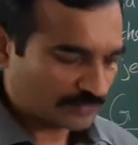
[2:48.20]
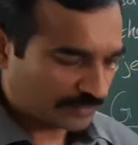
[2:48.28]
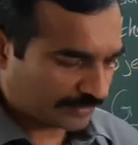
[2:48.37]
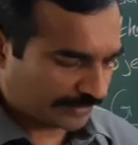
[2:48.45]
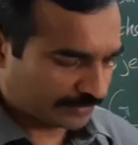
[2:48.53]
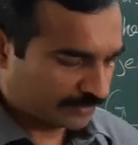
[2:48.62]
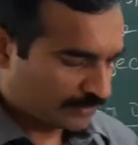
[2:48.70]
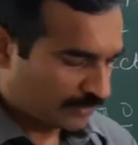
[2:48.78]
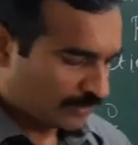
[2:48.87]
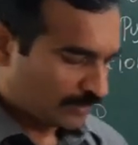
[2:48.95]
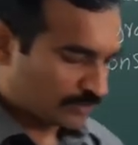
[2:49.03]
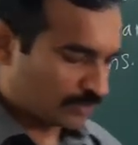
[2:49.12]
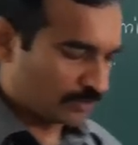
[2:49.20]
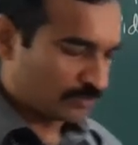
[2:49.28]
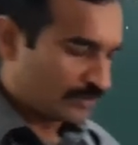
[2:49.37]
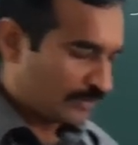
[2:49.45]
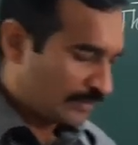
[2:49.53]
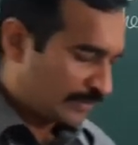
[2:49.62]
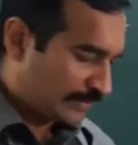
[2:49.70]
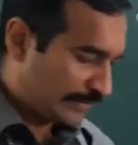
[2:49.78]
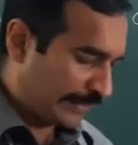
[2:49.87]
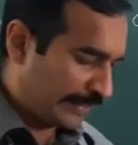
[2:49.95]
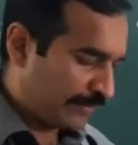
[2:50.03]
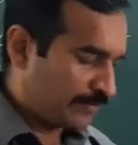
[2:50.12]
Right. So,
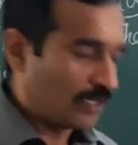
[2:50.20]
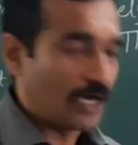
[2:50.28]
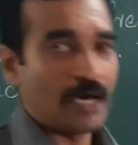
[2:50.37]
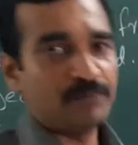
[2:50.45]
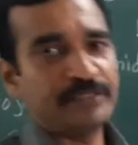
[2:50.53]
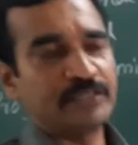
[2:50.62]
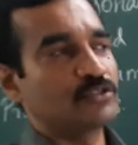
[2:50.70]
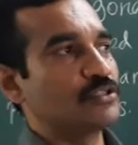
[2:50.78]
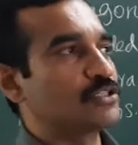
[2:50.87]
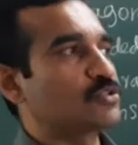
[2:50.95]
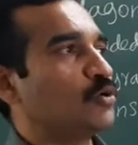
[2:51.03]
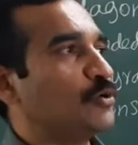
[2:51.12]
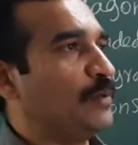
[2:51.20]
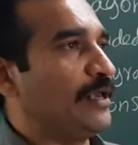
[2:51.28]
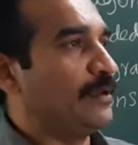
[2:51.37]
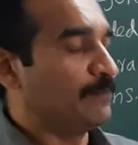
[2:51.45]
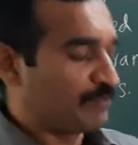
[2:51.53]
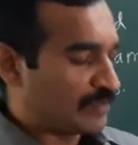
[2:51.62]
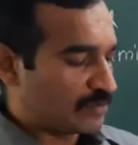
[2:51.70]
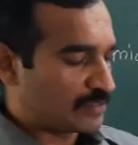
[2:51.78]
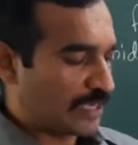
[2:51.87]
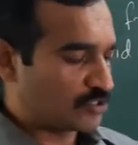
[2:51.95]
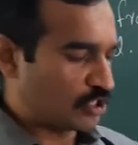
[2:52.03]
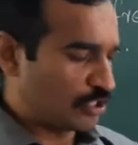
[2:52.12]
the object could be,
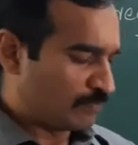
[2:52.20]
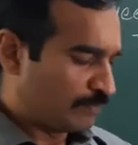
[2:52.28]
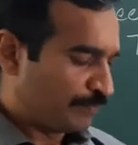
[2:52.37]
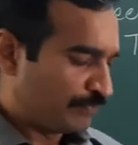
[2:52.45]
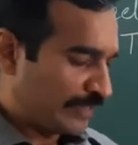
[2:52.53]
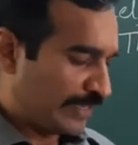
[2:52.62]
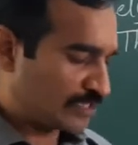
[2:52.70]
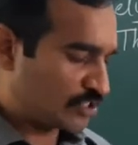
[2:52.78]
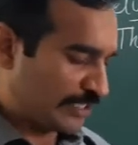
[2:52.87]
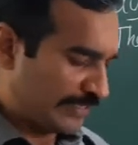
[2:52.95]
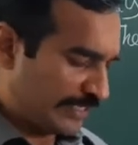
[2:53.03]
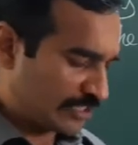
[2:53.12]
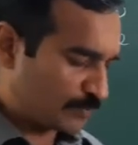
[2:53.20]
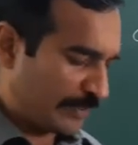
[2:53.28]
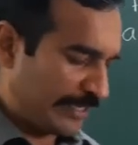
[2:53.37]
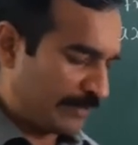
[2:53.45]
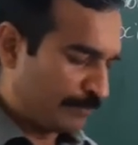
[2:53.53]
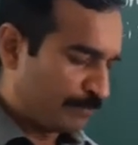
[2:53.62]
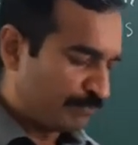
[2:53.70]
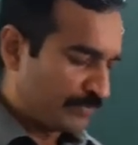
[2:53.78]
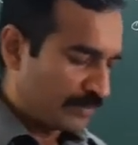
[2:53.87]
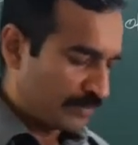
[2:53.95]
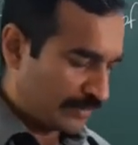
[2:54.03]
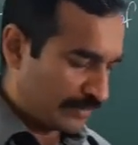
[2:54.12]
assume a string is
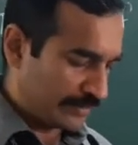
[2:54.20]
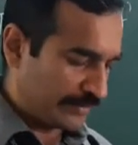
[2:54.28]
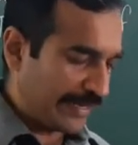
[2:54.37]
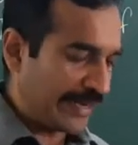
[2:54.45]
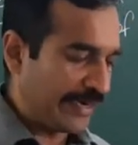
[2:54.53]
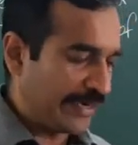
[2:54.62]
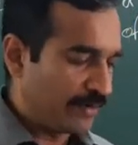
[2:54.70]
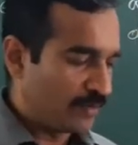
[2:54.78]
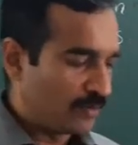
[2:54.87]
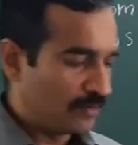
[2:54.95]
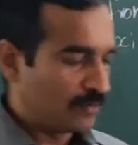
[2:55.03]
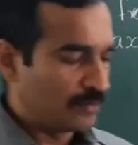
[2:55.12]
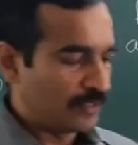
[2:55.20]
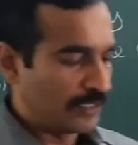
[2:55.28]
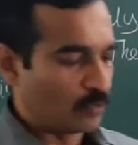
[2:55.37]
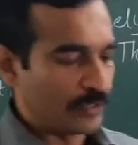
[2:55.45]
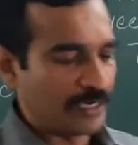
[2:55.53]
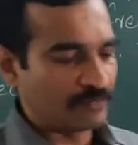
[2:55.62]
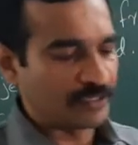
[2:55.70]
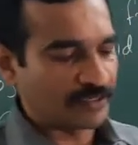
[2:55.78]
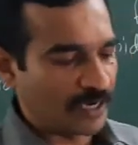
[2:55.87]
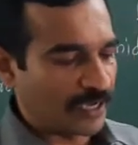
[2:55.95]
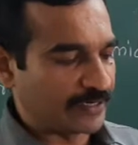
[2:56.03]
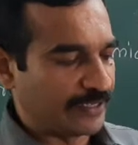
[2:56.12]
being tied on one of the
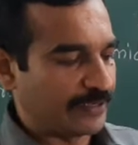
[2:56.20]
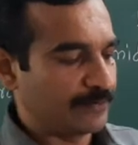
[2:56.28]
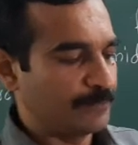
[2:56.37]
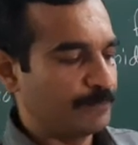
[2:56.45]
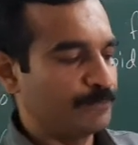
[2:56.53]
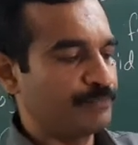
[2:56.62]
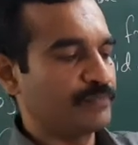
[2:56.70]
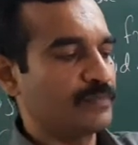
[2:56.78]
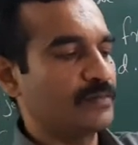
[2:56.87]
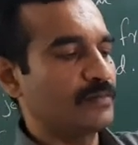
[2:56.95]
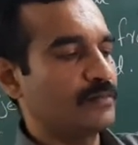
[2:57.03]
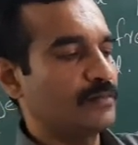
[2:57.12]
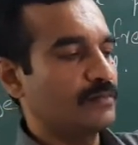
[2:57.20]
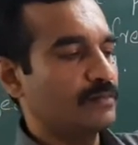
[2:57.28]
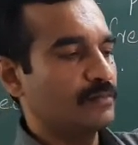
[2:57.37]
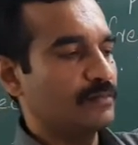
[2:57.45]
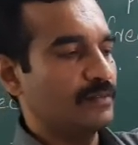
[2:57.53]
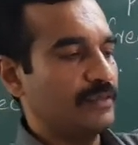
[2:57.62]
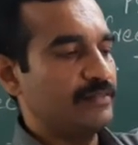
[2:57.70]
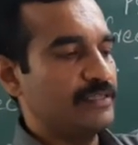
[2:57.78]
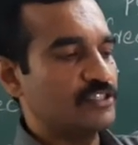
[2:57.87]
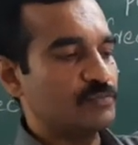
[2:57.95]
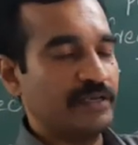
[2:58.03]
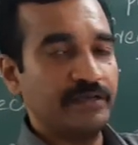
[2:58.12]
corner in
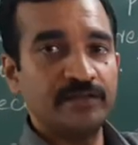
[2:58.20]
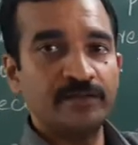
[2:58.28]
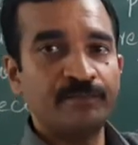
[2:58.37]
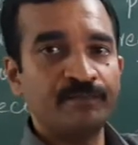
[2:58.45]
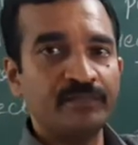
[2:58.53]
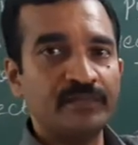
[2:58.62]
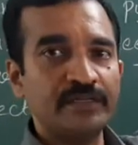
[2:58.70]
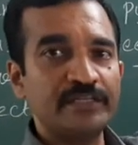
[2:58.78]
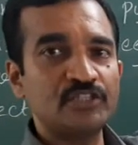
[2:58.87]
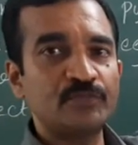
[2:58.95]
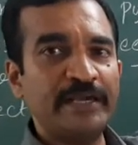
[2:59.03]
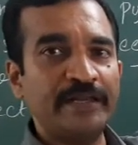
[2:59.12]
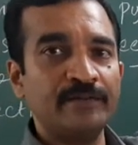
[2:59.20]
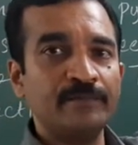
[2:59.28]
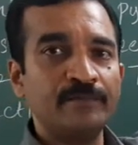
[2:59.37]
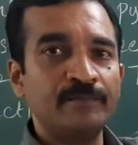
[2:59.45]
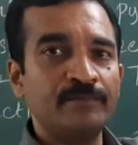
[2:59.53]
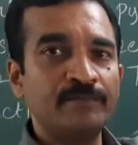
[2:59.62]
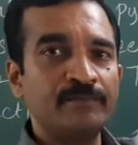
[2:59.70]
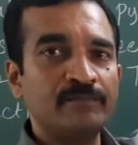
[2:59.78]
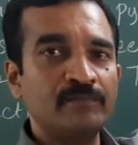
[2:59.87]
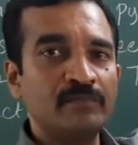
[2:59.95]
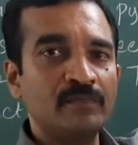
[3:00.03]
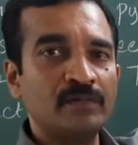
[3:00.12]
this manner. It is being
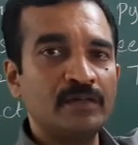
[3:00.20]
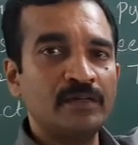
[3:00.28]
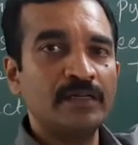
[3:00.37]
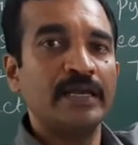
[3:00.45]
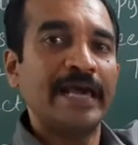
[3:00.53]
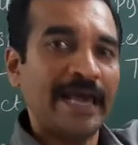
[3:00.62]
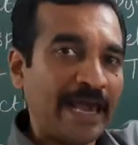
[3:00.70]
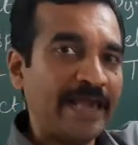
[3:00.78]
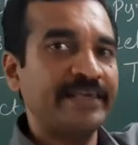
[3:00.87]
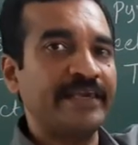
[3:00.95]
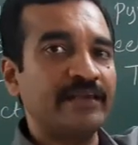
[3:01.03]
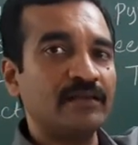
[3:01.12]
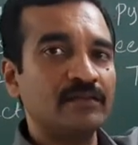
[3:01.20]
hanging,